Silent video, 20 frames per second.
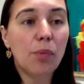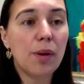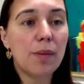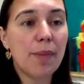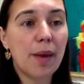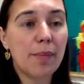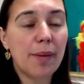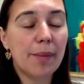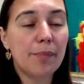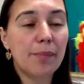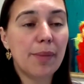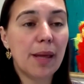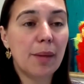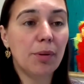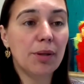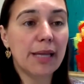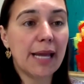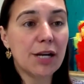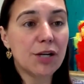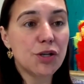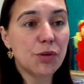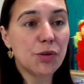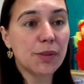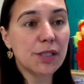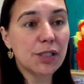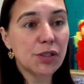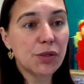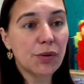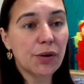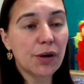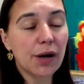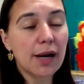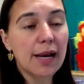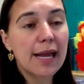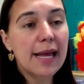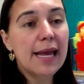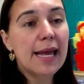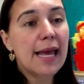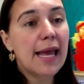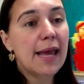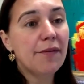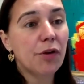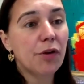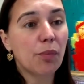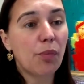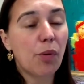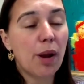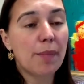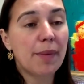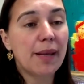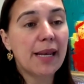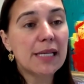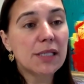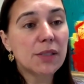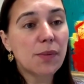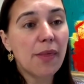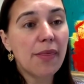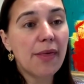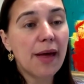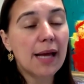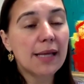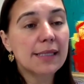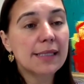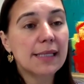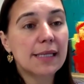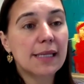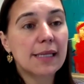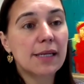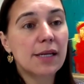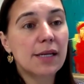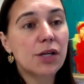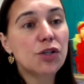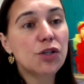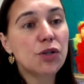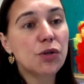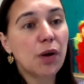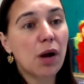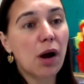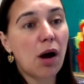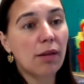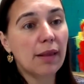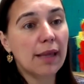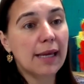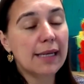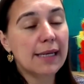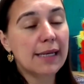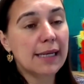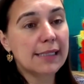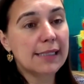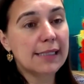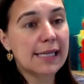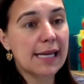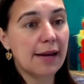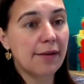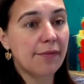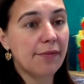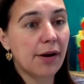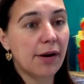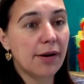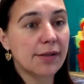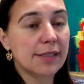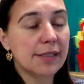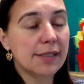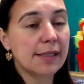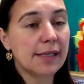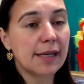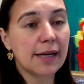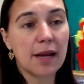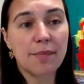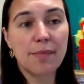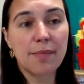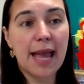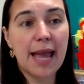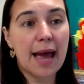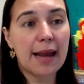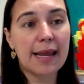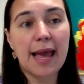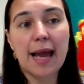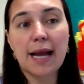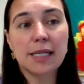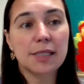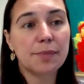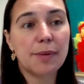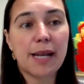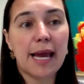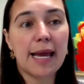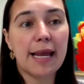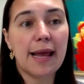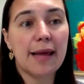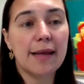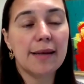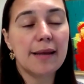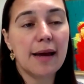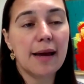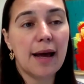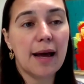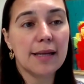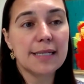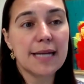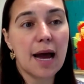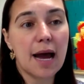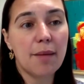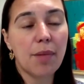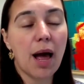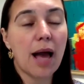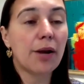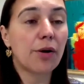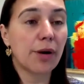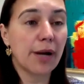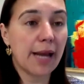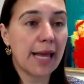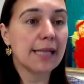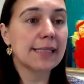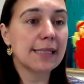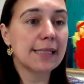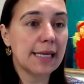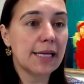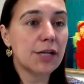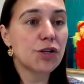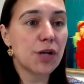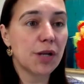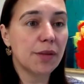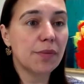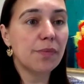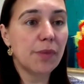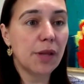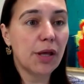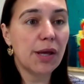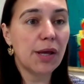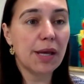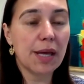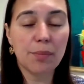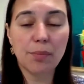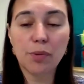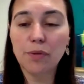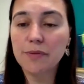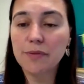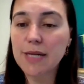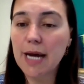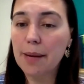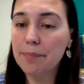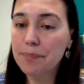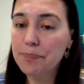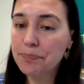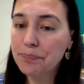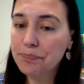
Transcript: We may be able to get you in sooner. If your appointment is with us, then do call in and see if there can be any expedited timeline or cancellation you can get moved up.